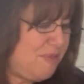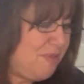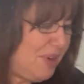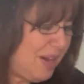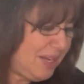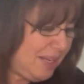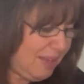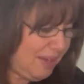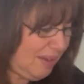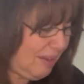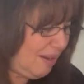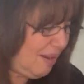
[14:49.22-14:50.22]

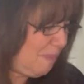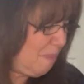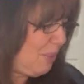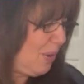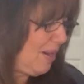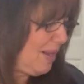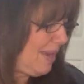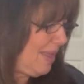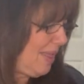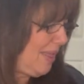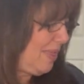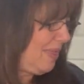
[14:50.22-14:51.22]
finally, I bought
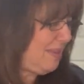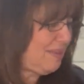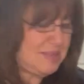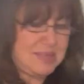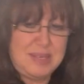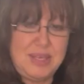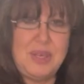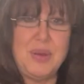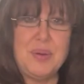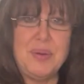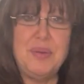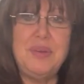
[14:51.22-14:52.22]
this
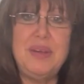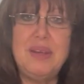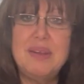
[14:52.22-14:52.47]
yarn.